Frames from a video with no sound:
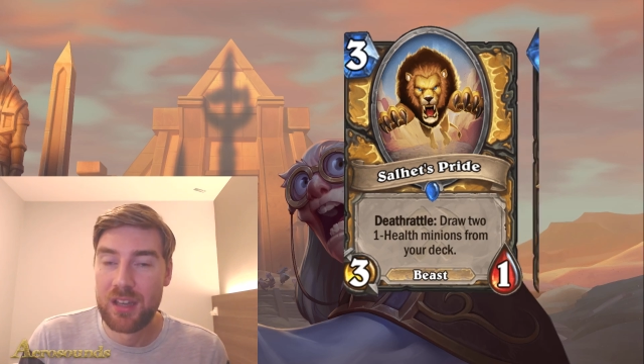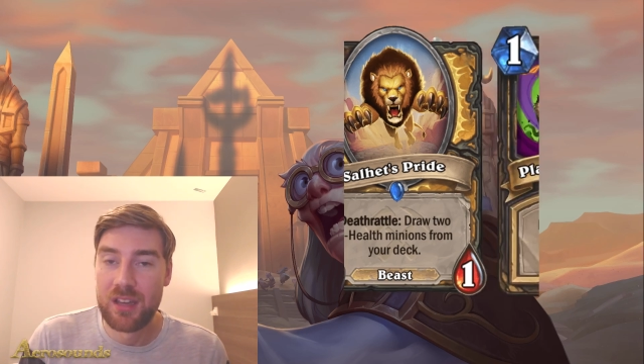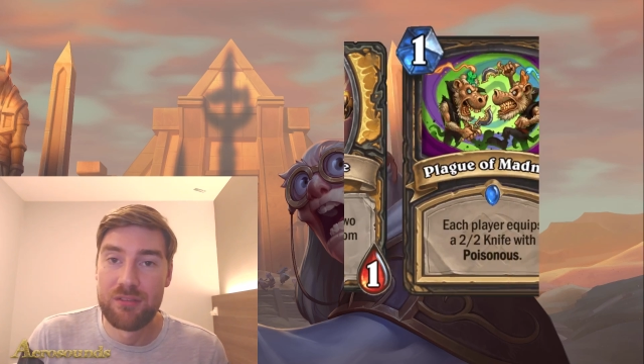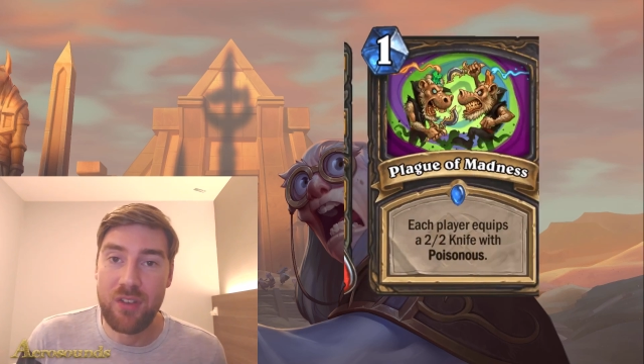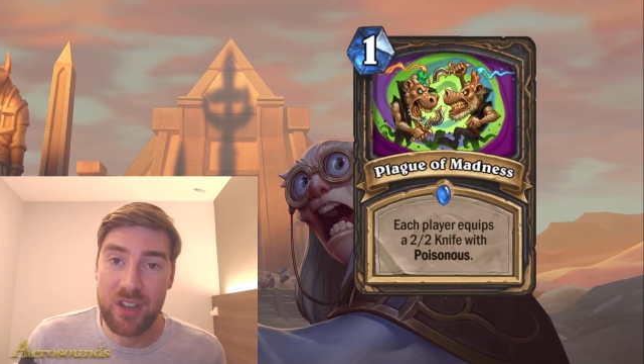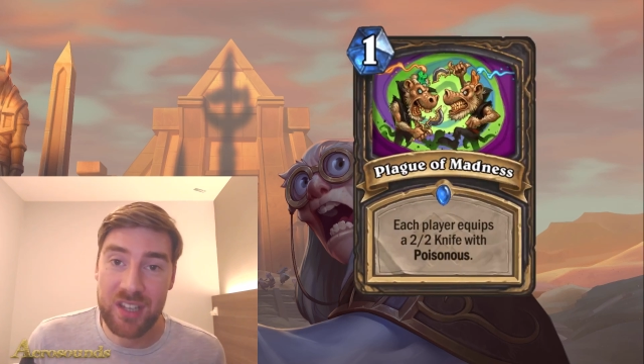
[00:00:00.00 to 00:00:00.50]

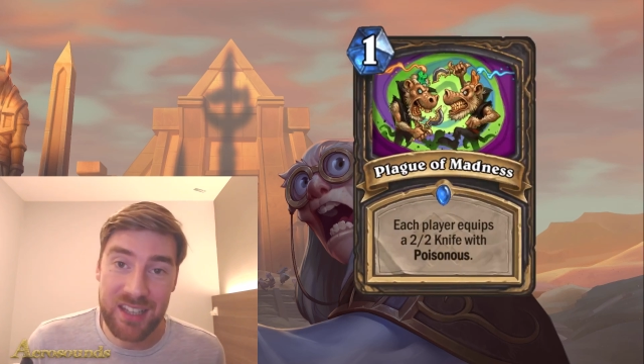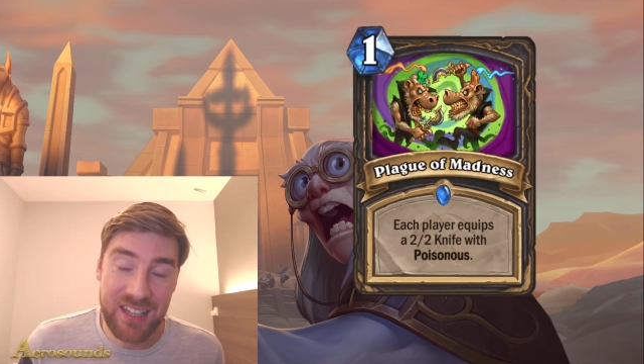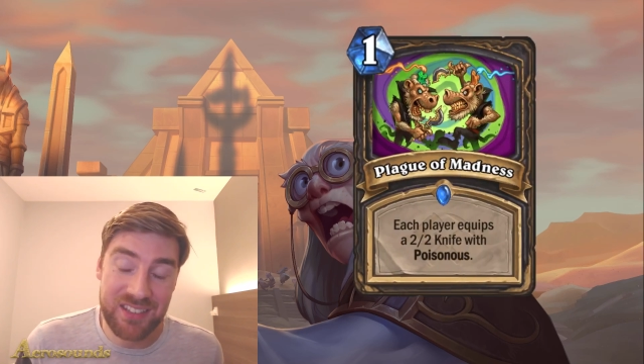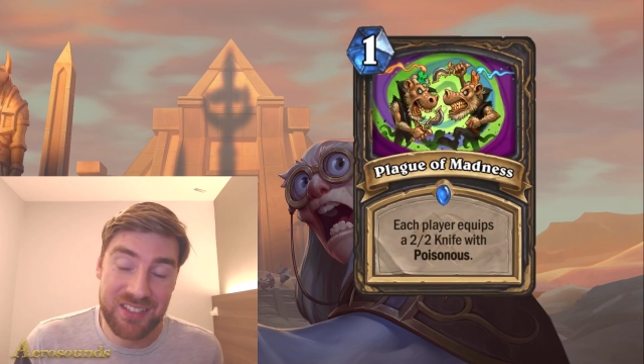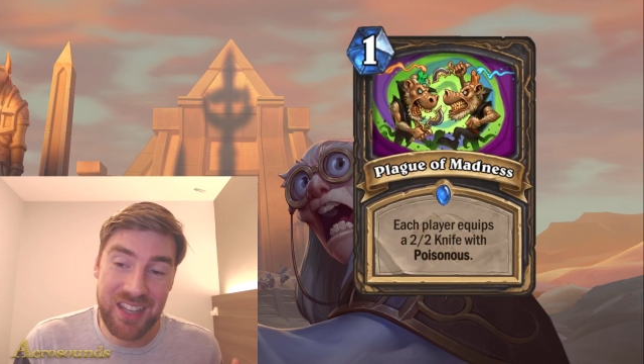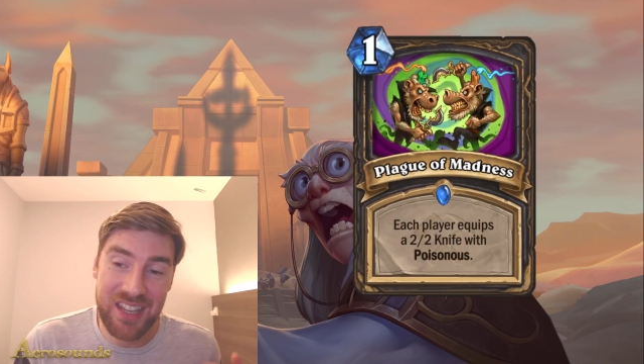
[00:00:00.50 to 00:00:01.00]
Finally,
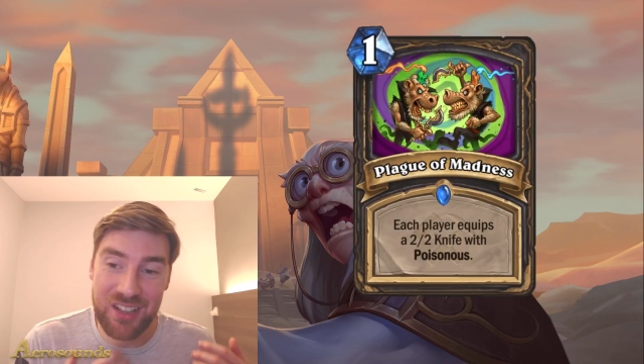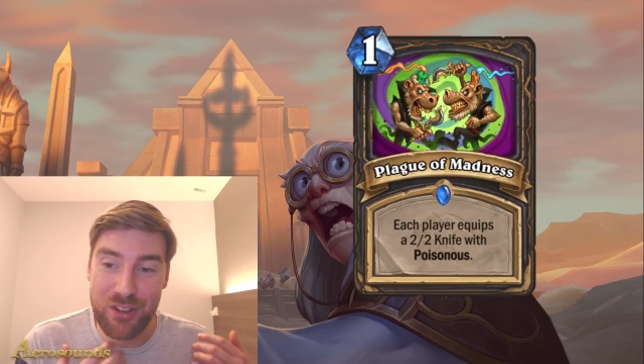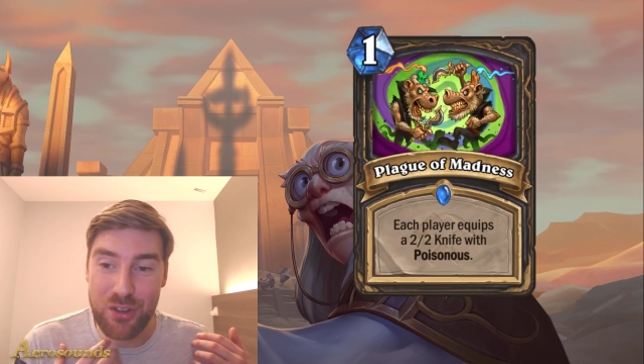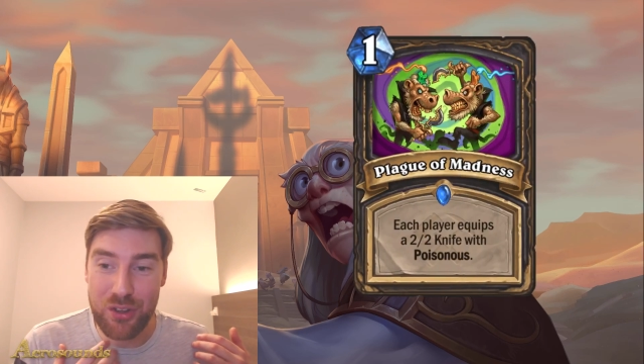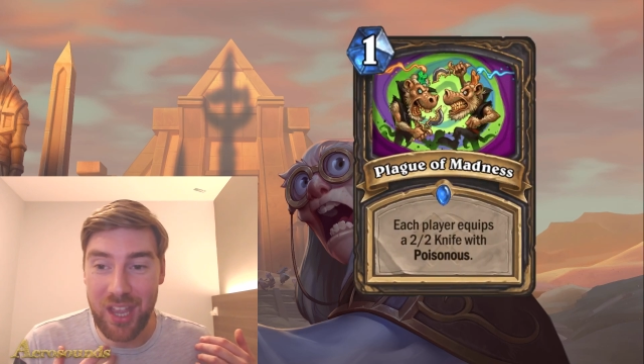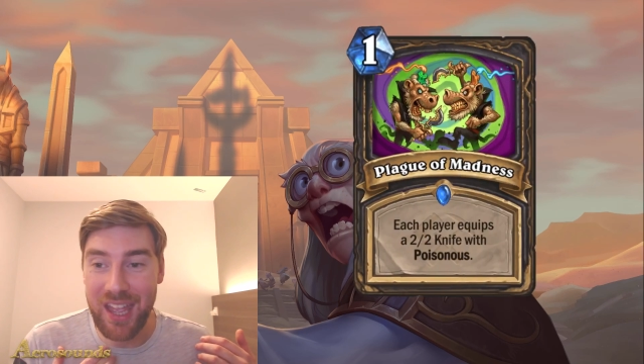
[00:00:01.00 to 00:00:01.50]
let's take a
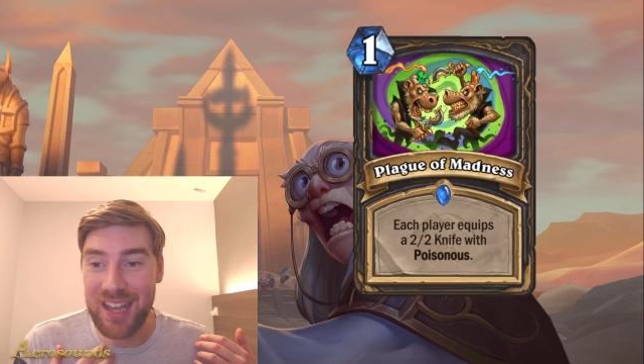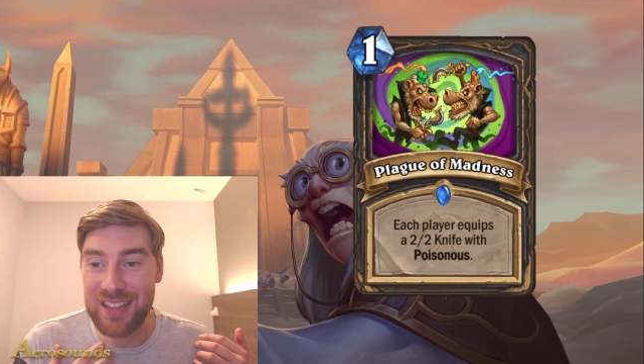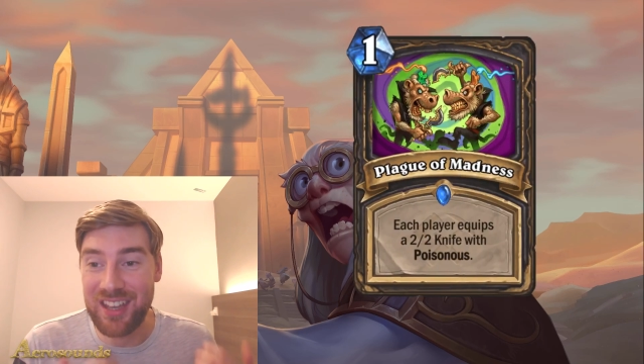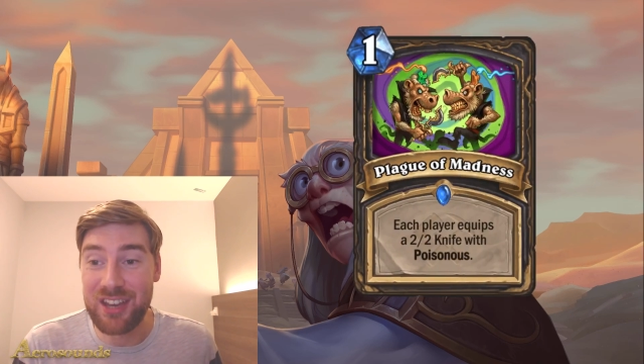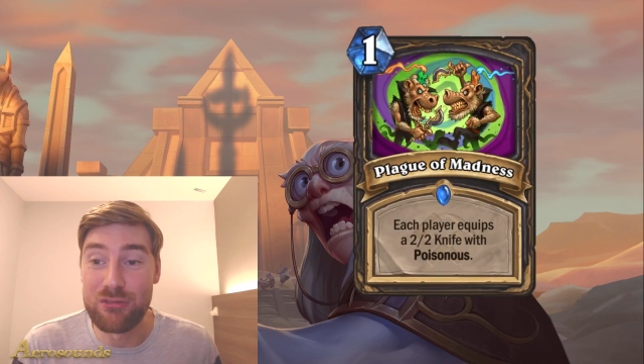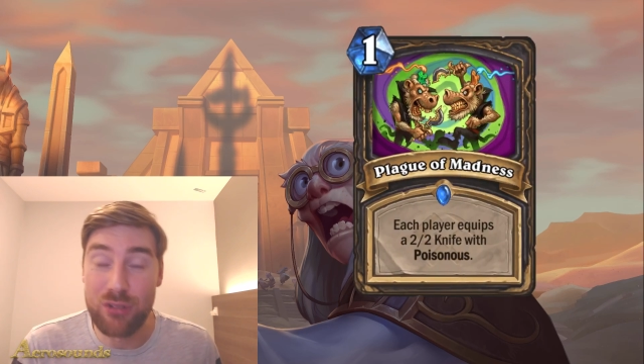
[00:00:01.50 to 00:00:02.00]
look at
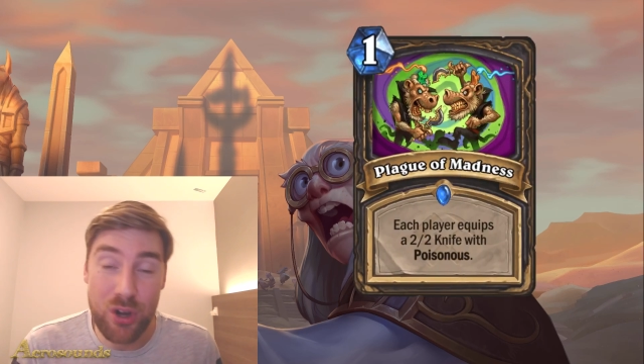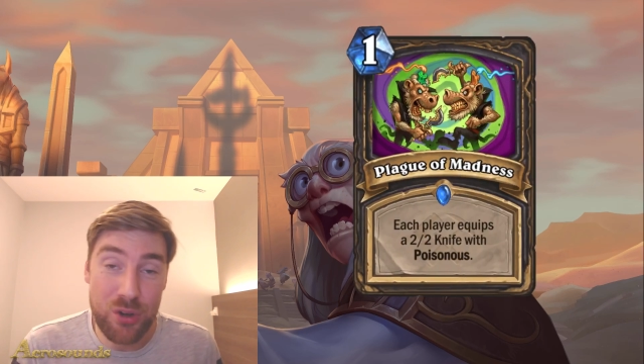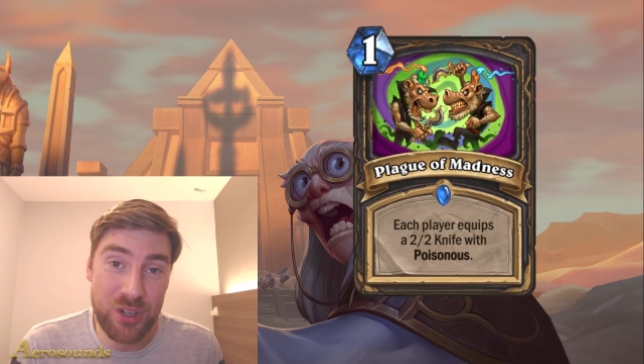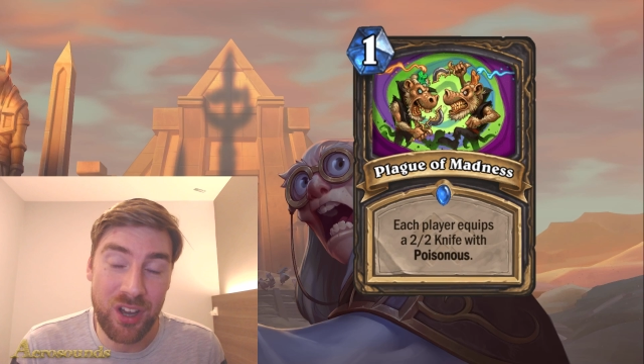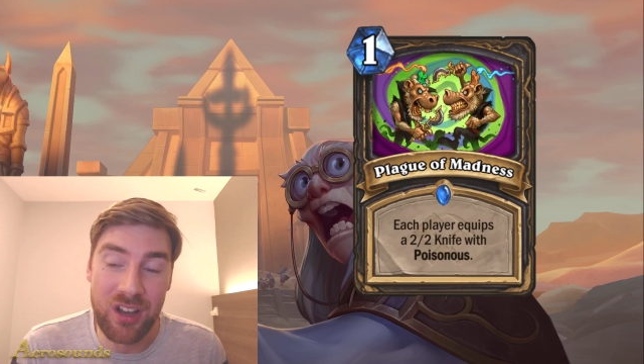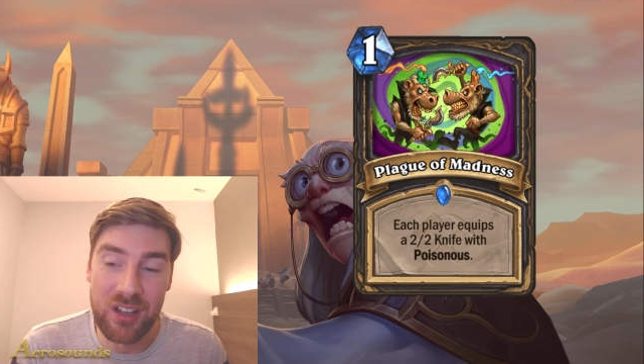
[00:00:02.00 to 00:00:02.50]
a rogue
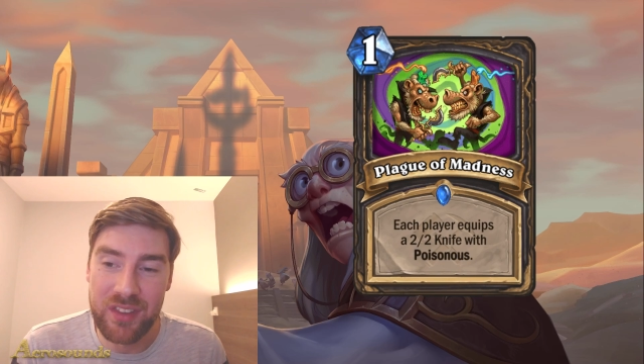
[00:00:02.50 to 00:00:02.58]
card.